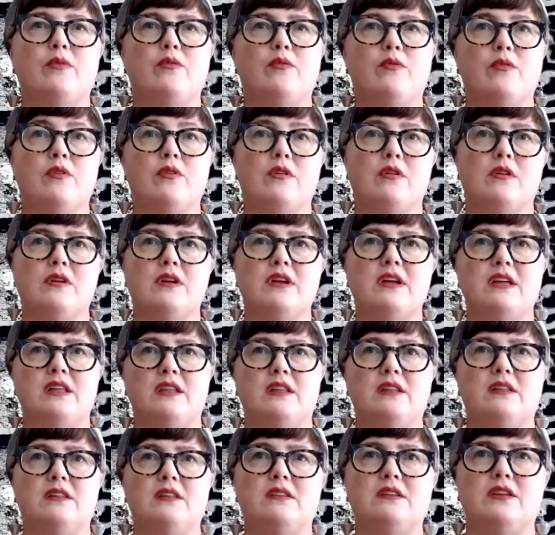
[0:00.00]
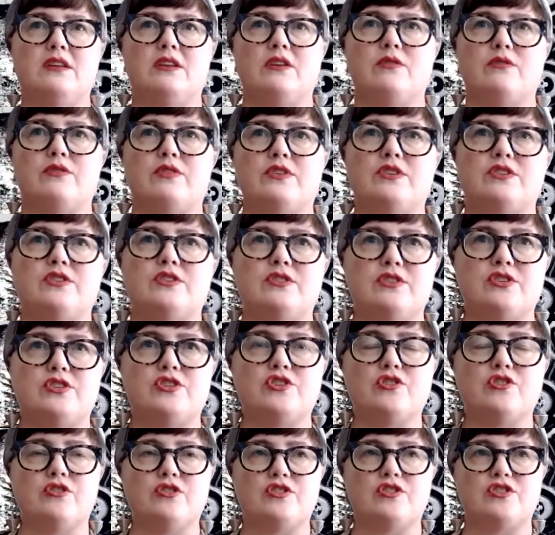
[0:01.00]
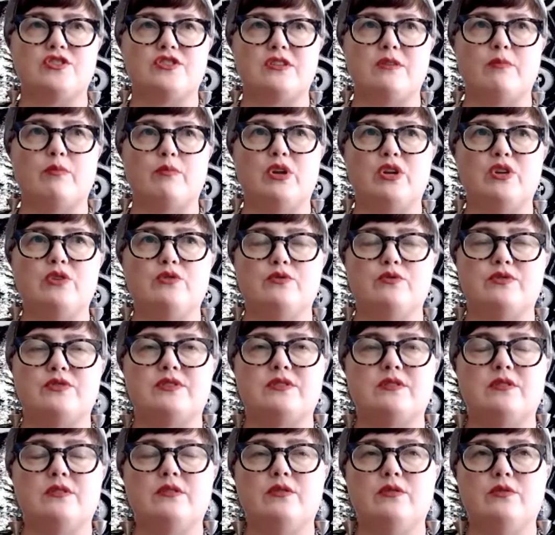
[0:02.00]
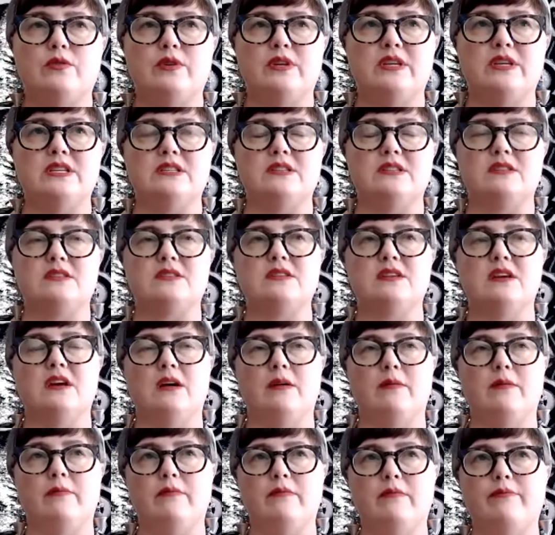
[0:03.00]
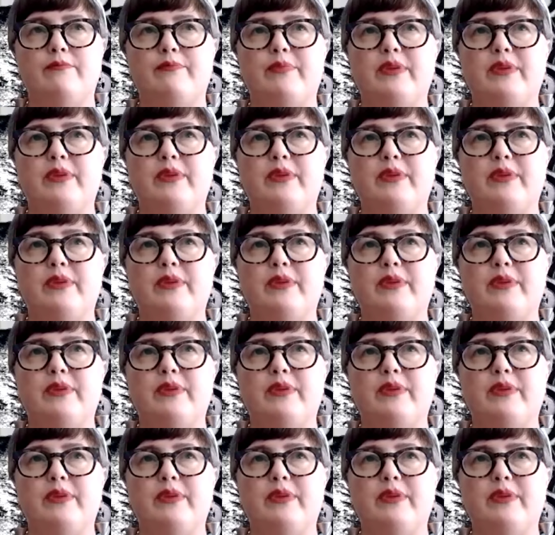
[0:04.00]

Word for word: or in you know the the church someone who's who is um,